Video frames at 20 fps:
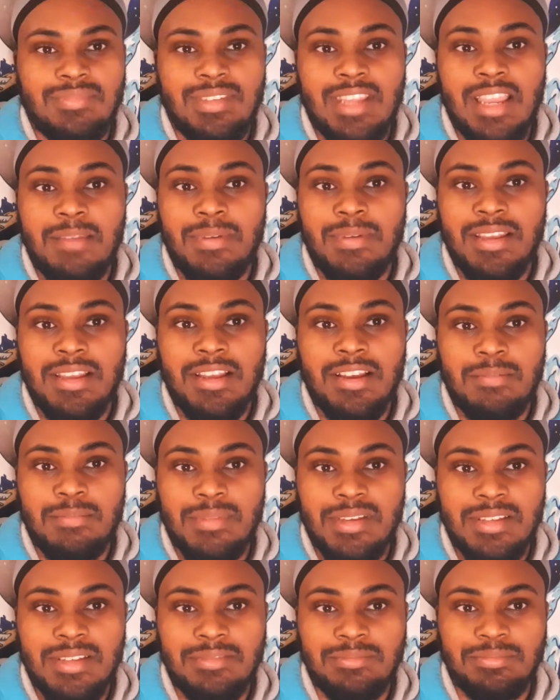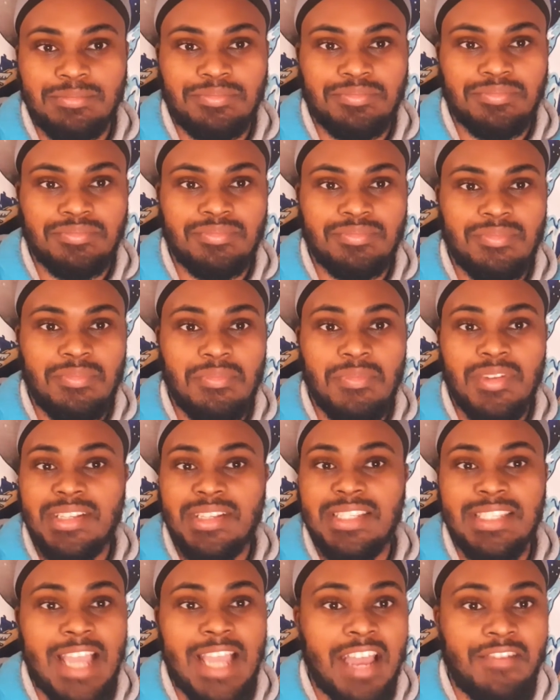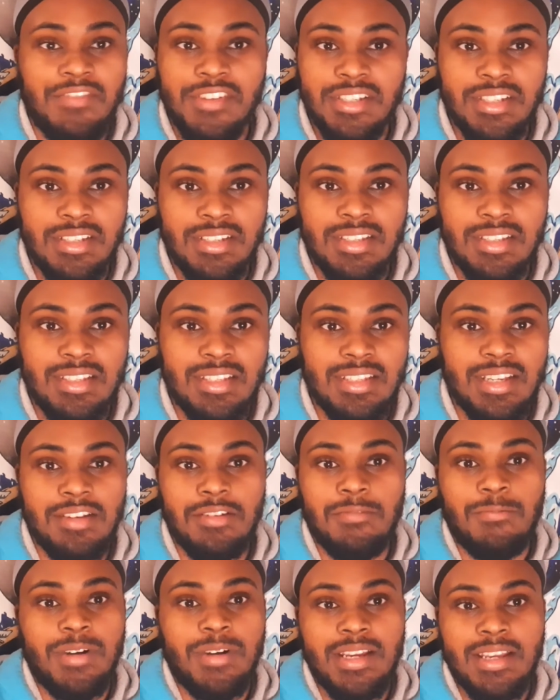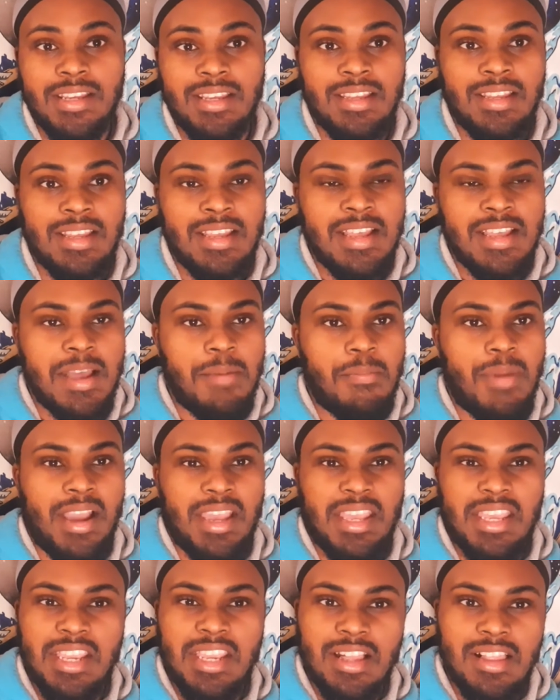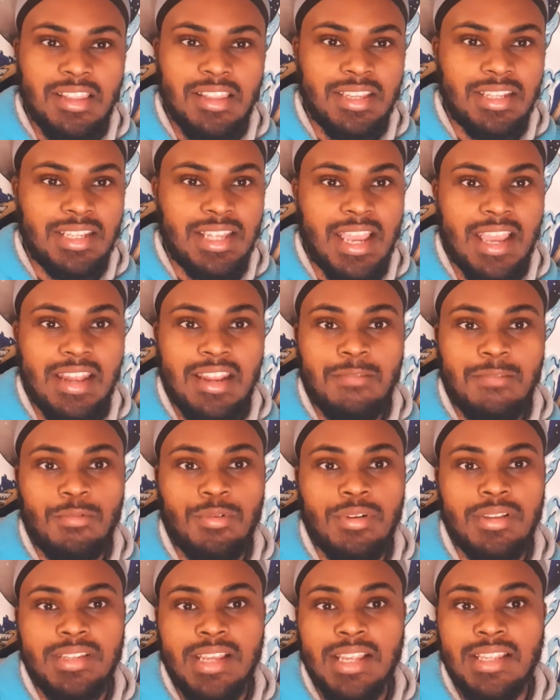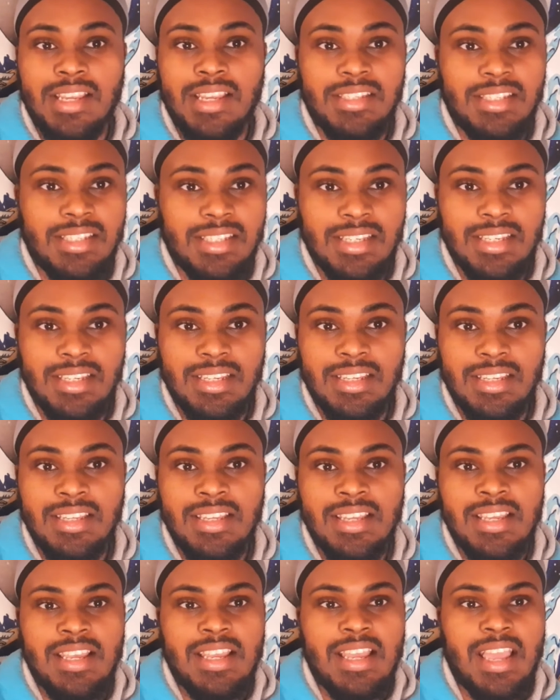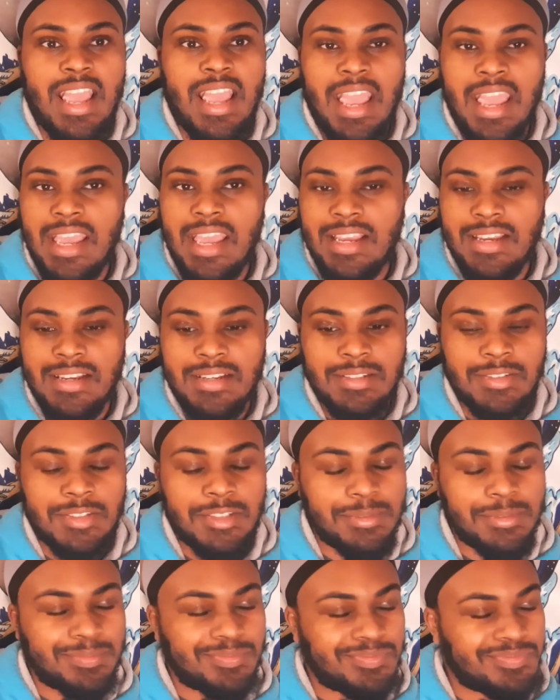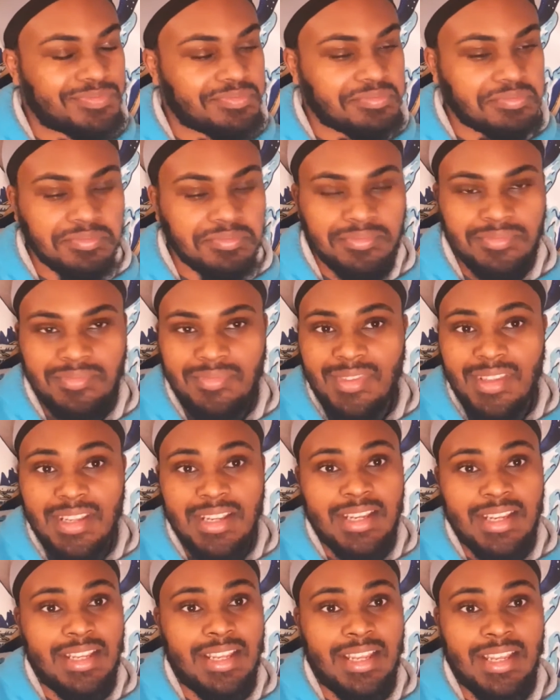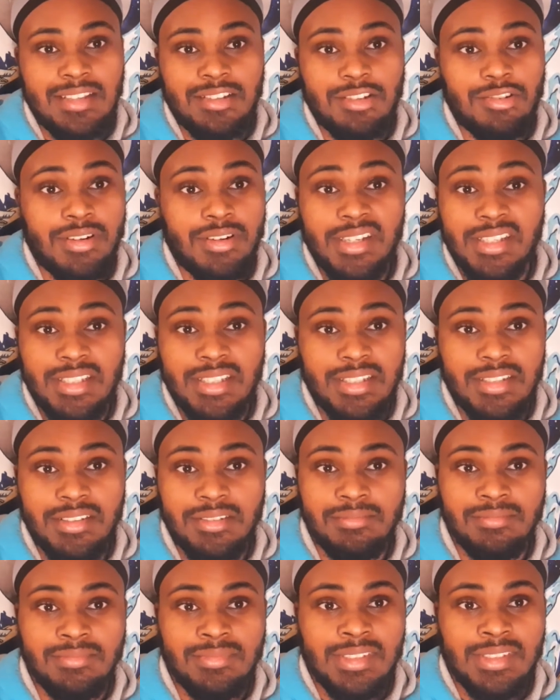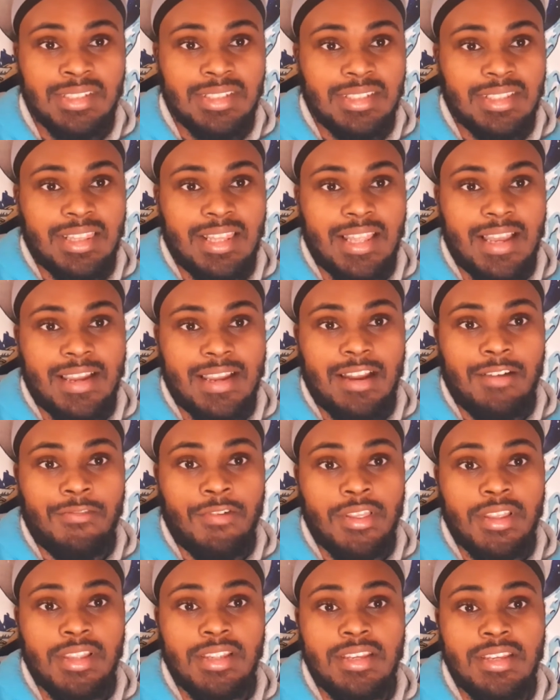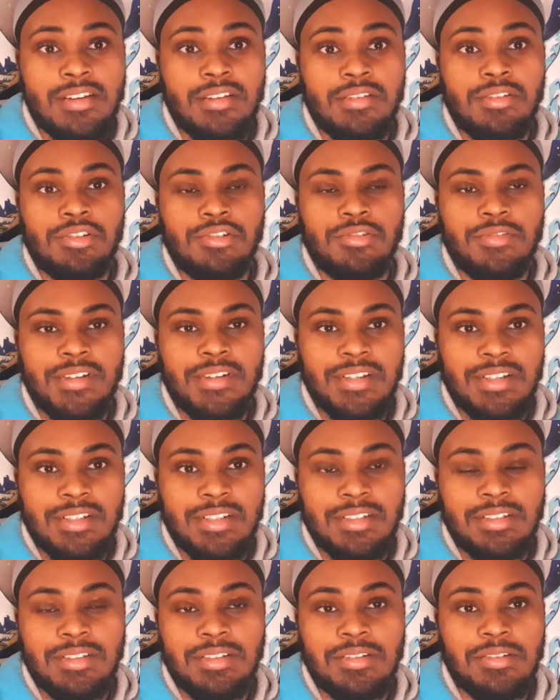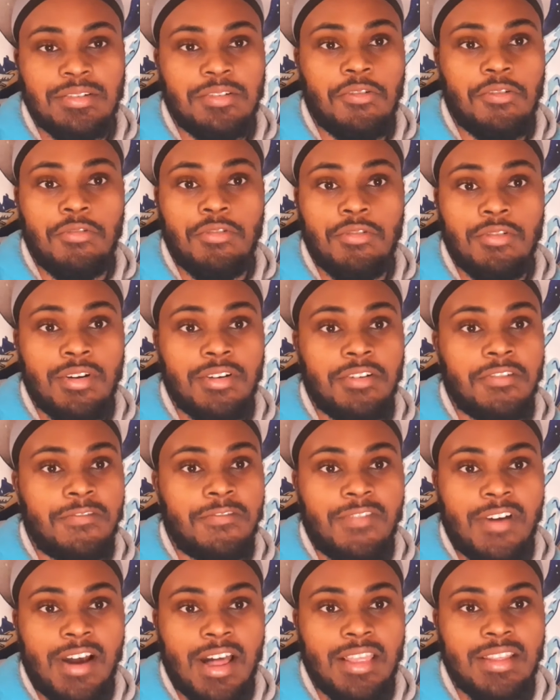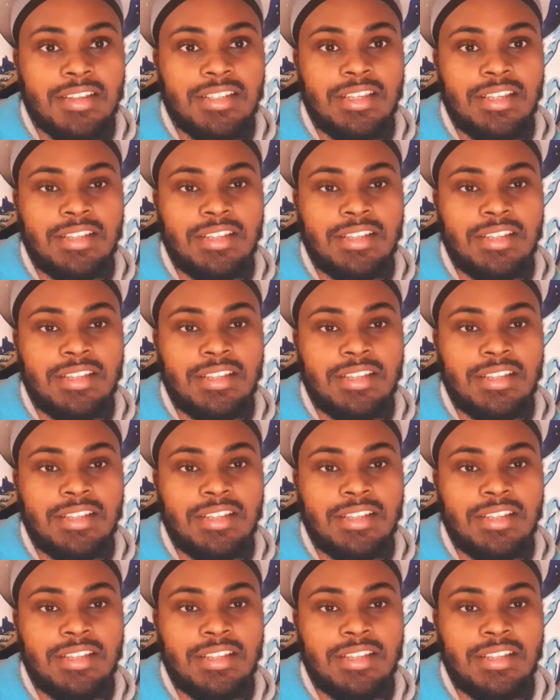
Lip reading: they becoming savages in a way by killing anyone that they see. And it's crazy. Like, I really did enjoy the gore, the violence